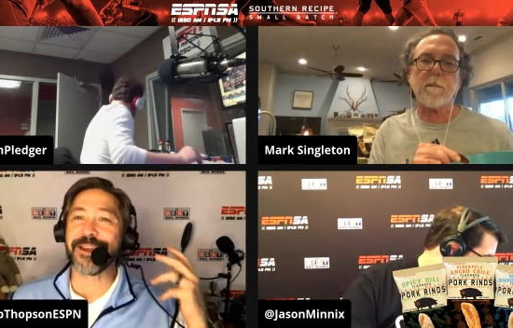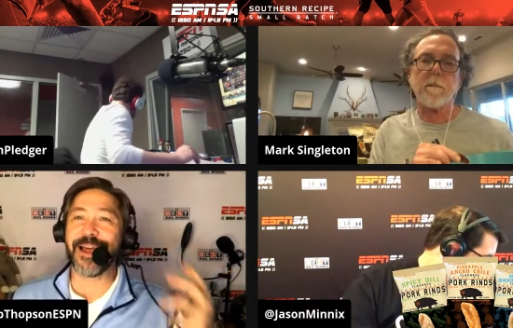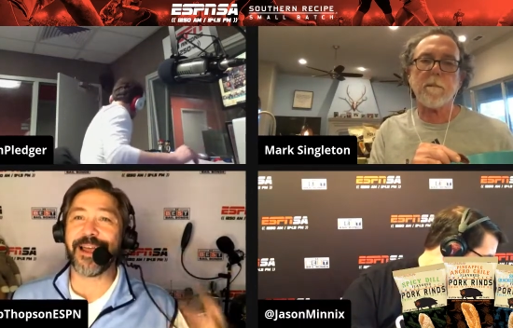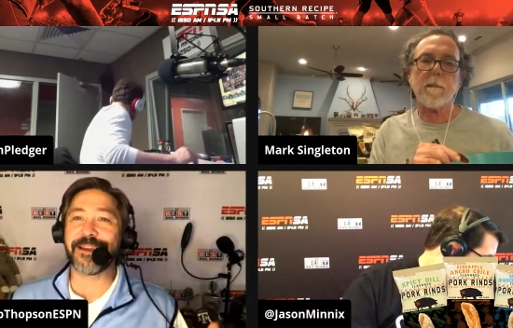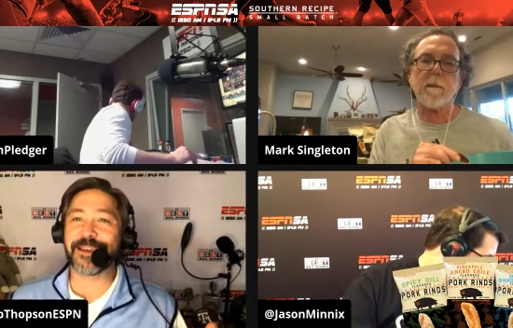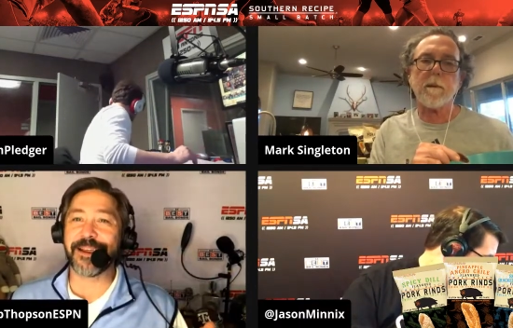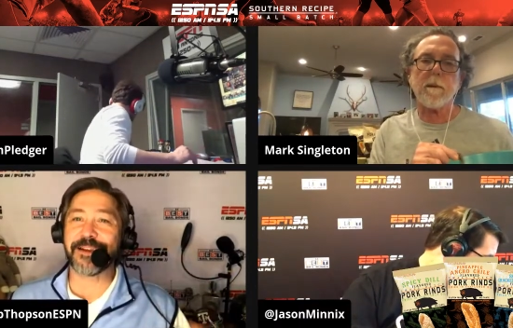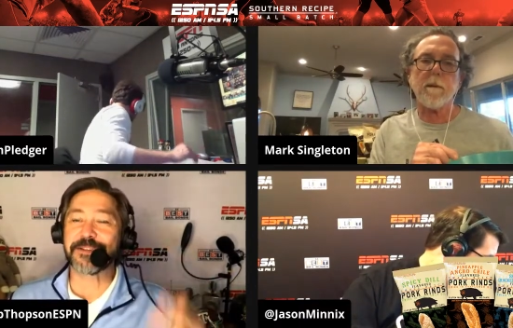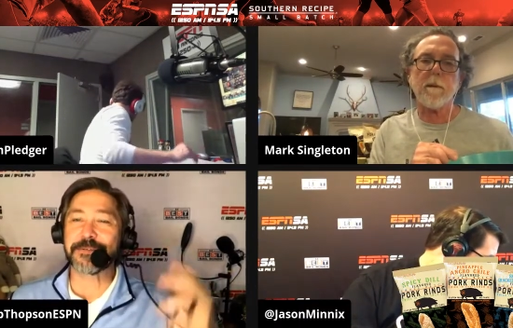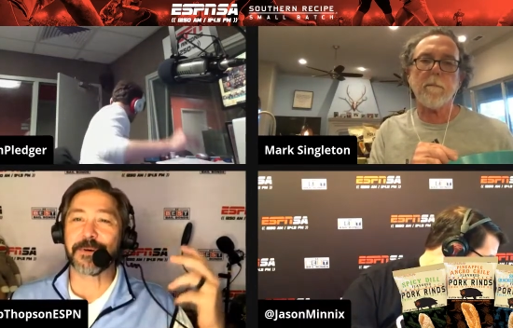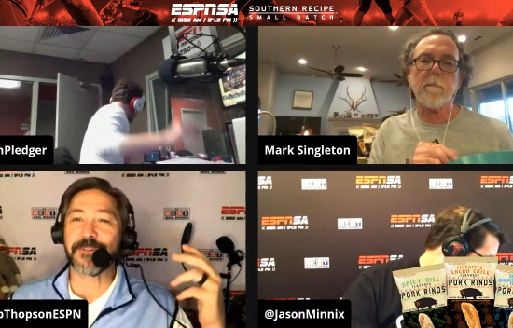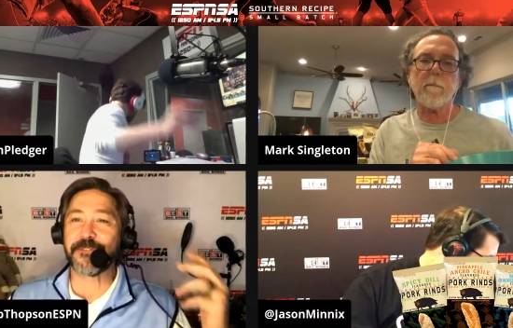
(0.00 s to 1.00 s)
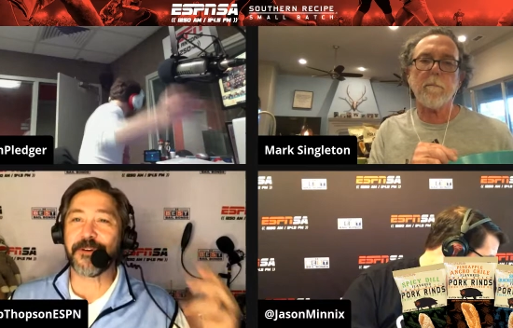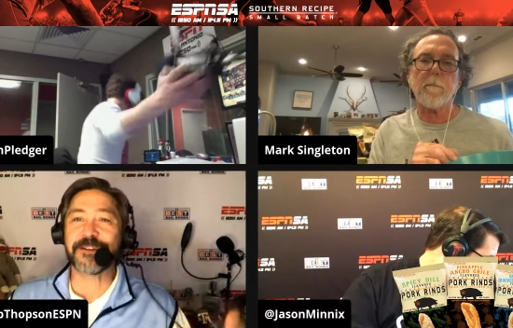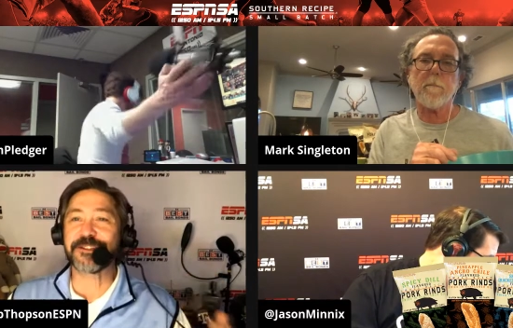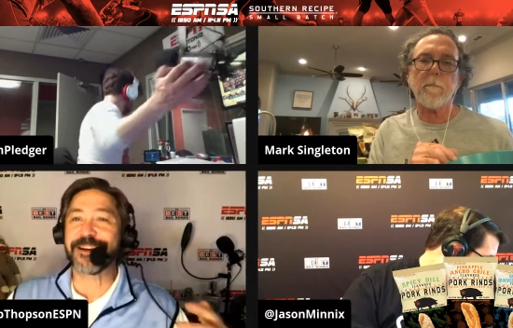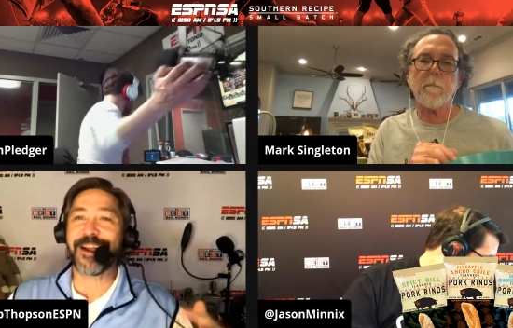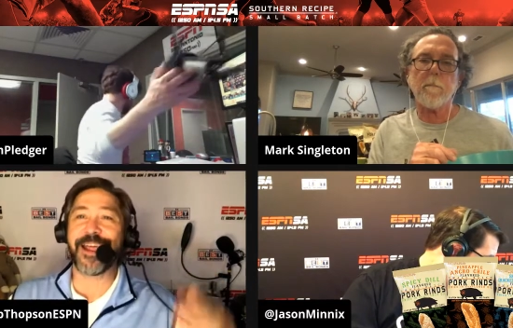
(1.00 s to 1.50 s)
Speaker 1: it's light, it's
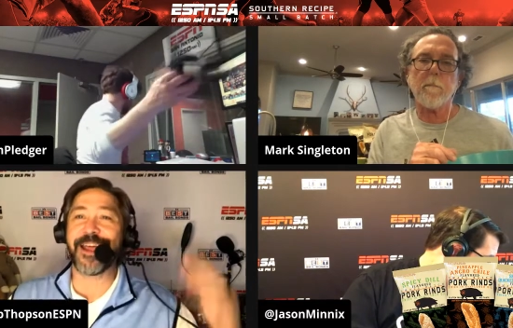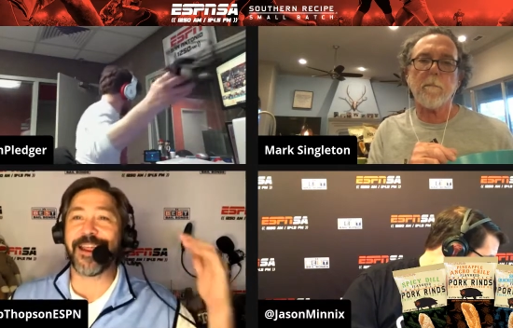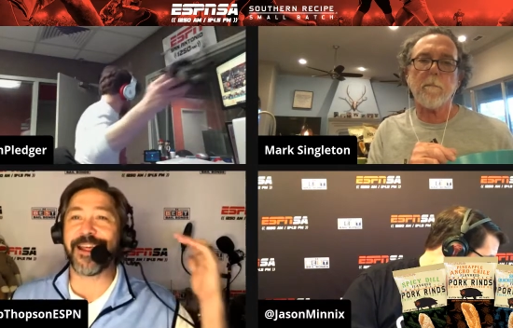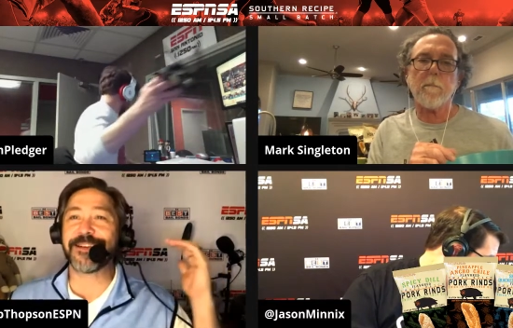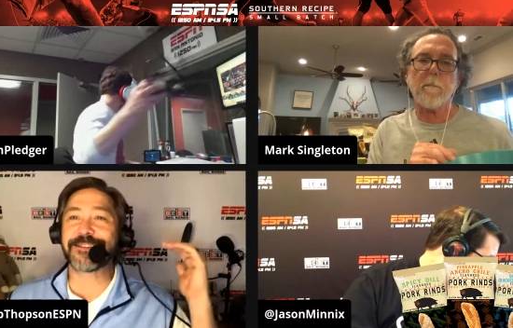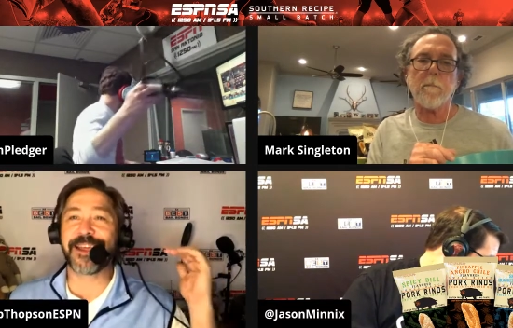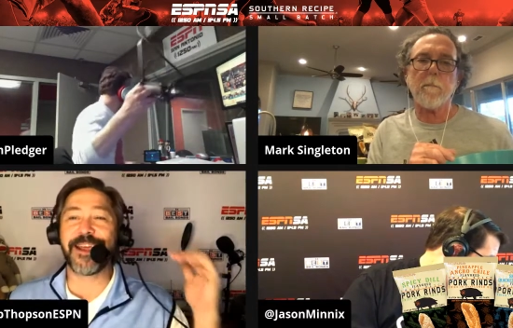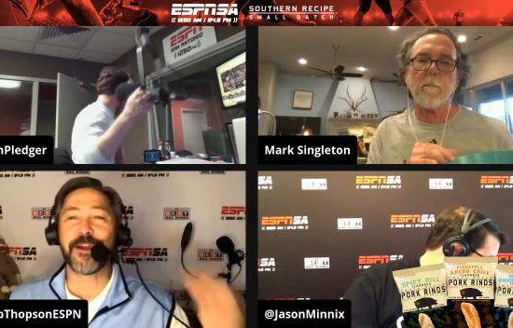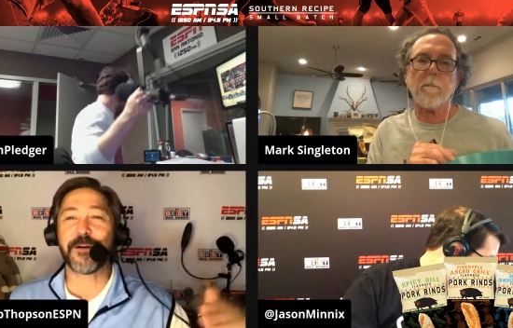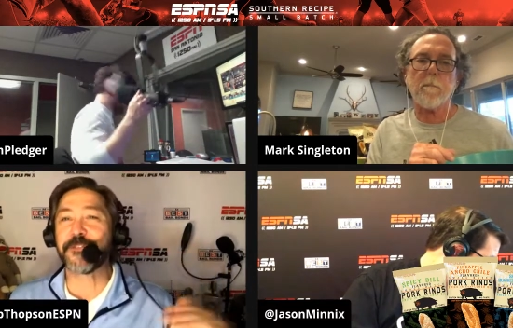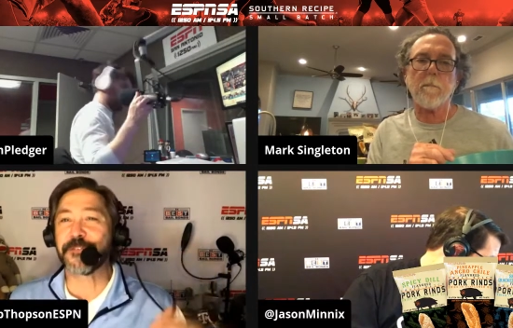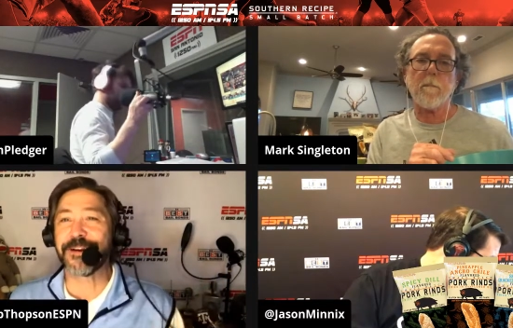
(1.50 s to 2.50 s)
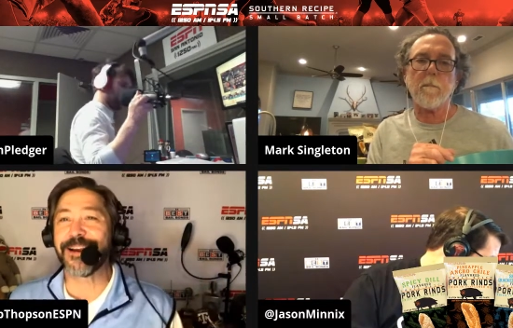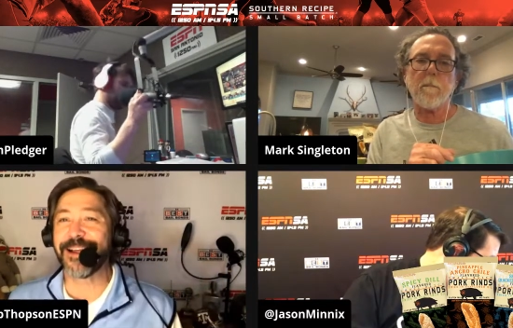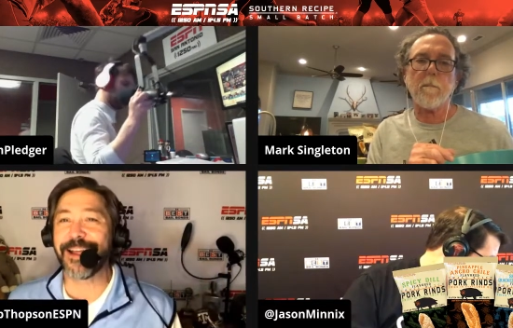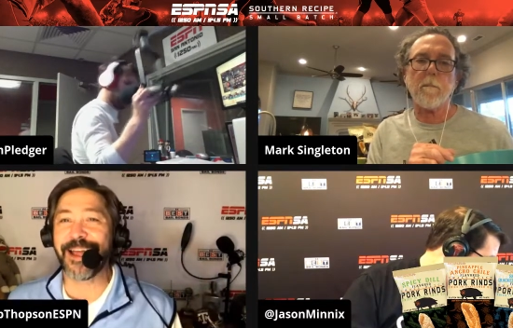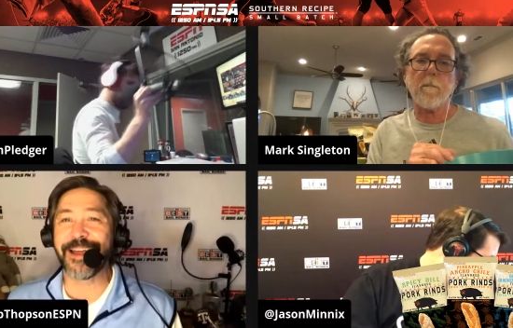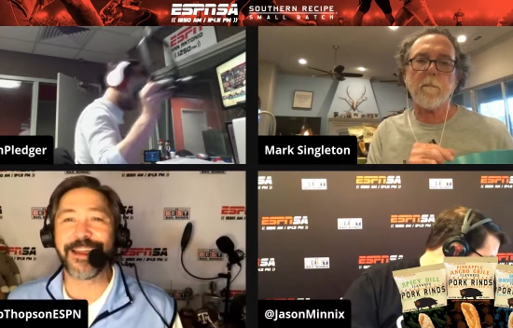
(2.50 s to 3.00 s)
refreshing, it is keto
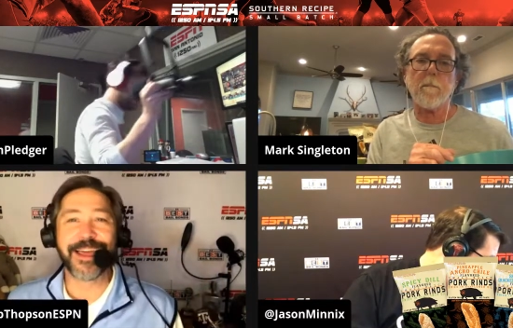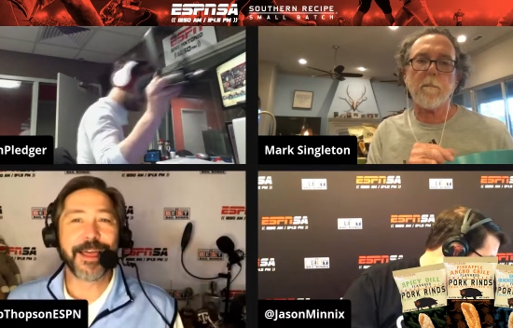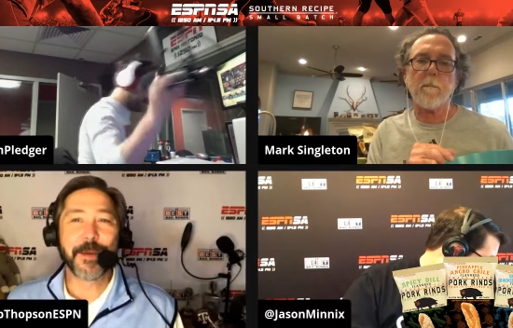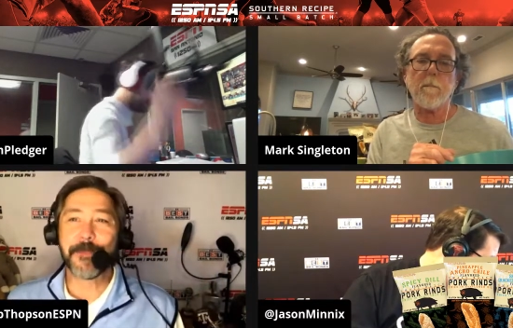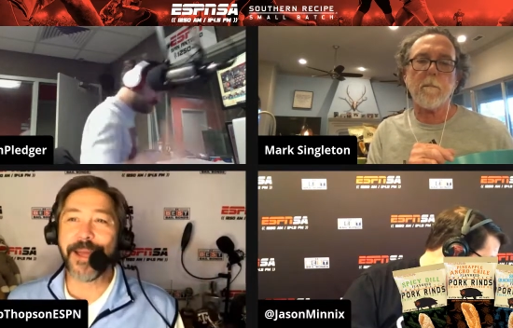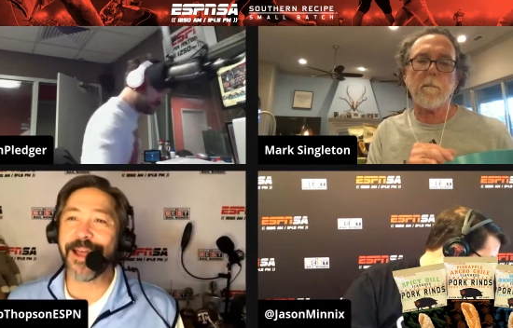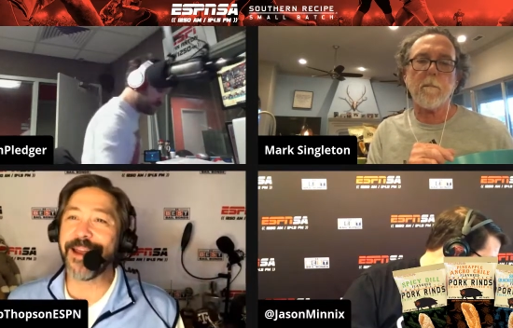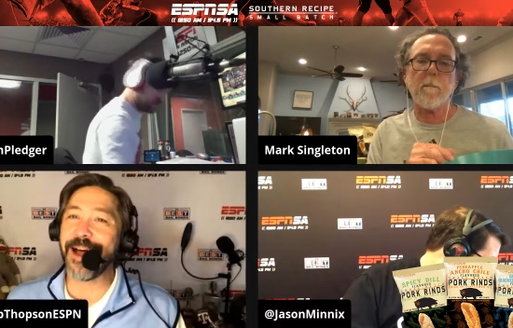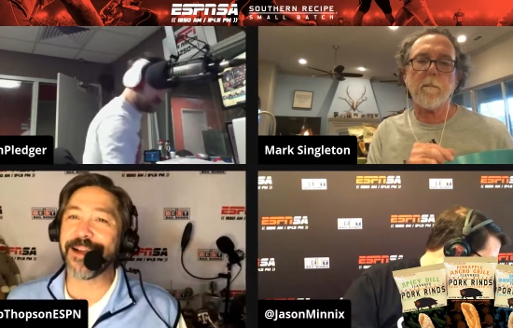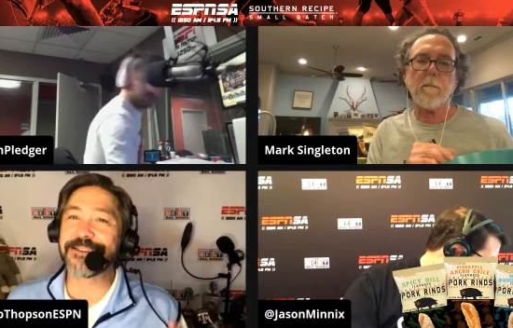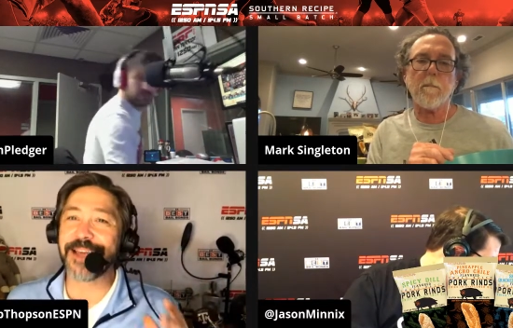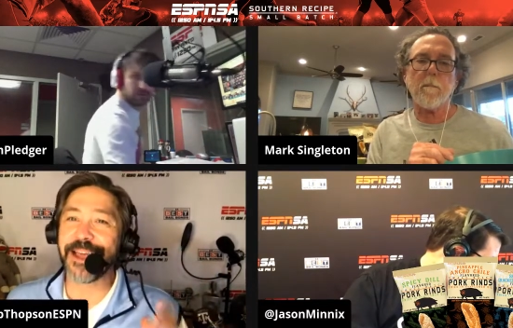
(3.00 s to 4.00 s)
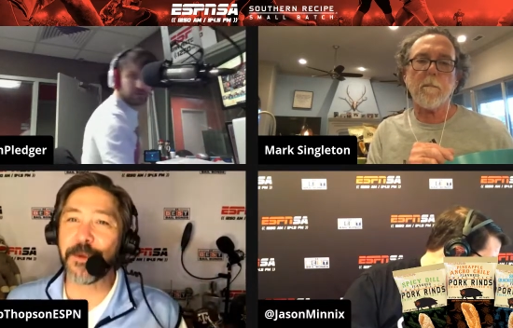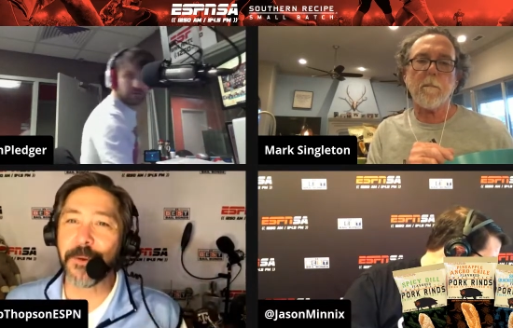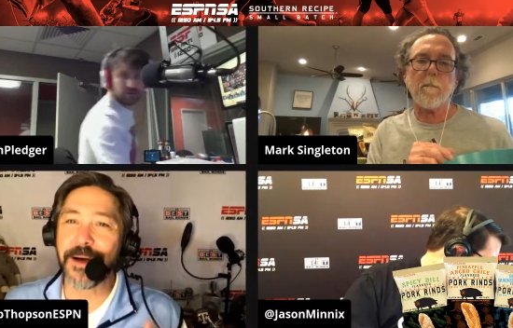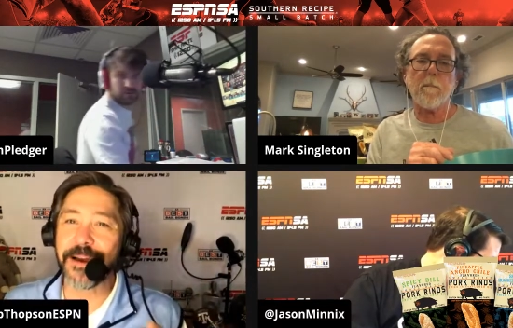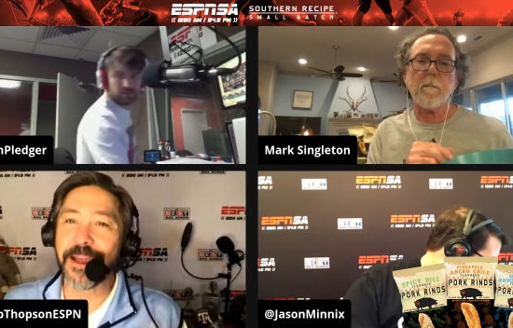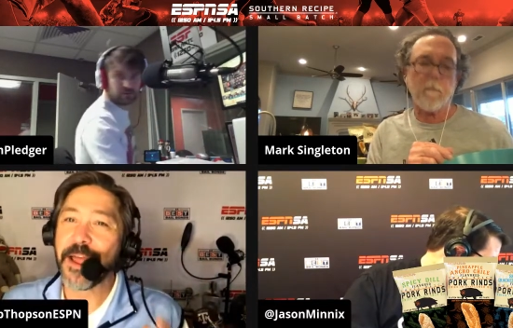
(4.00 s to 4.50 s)
friendly, and man, I'll tell
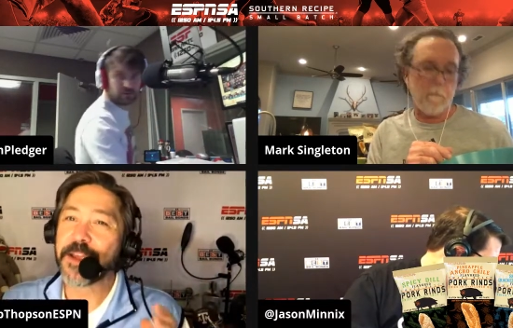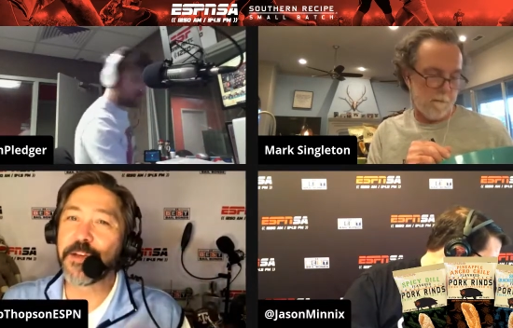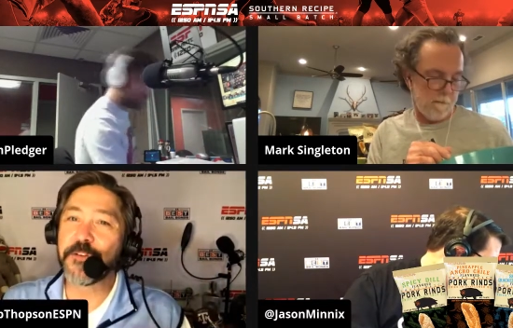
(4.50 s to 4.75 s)
you what,